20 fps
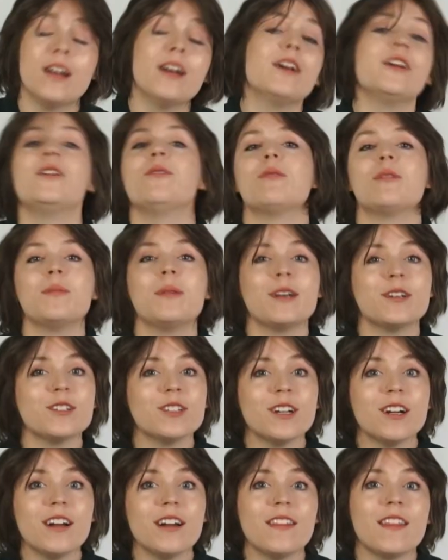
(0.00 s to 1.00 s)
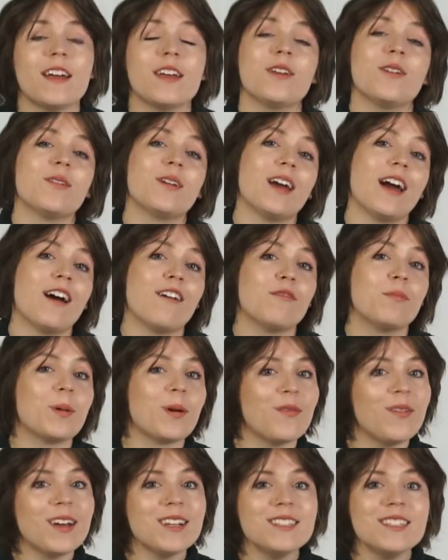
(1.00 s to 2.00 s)
You wanna make sure that you have
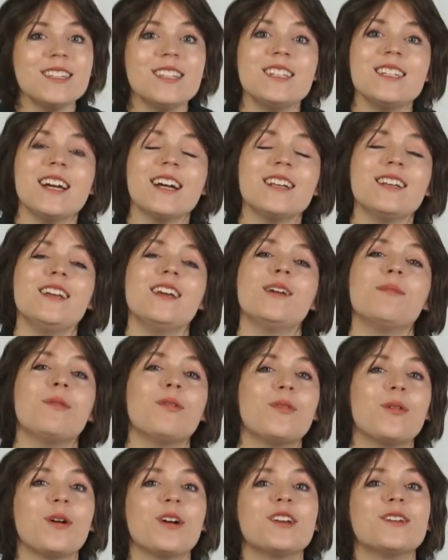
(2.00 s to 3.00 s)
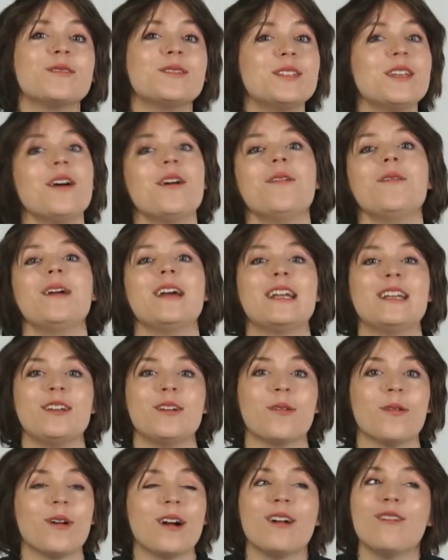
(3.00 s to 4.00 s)
perfected the technique before you sew in
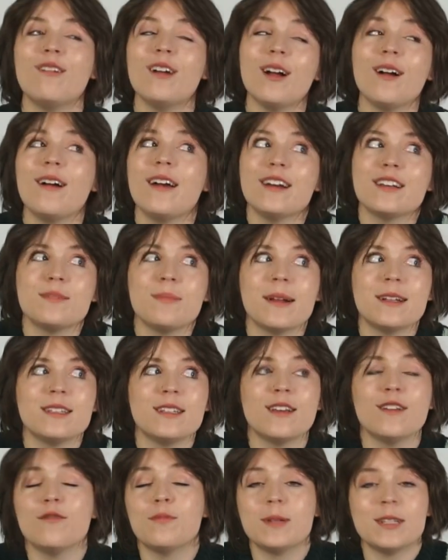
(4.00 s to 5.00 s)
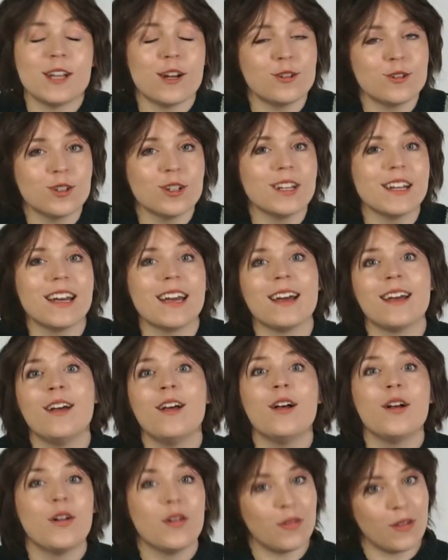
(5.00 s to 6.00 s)
your very expensive, potentially
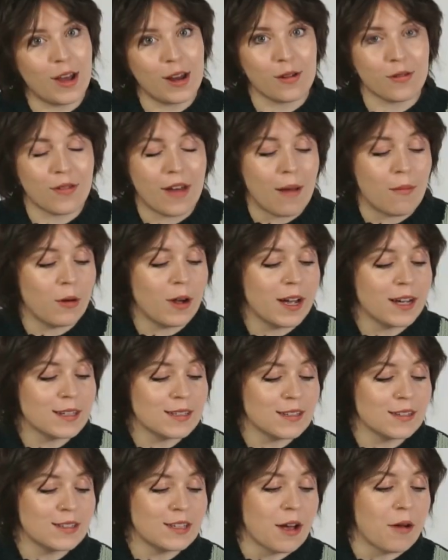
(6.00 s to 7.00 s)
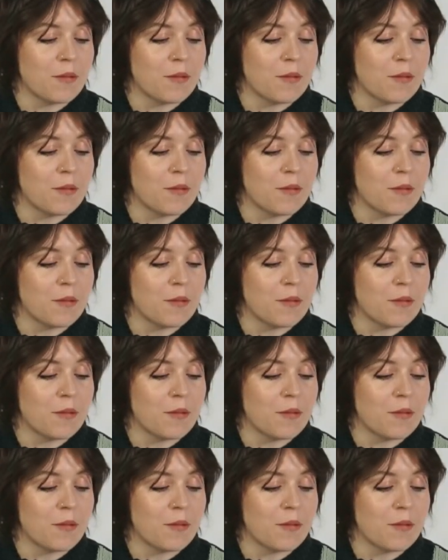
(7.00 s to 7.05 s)
final fabrics.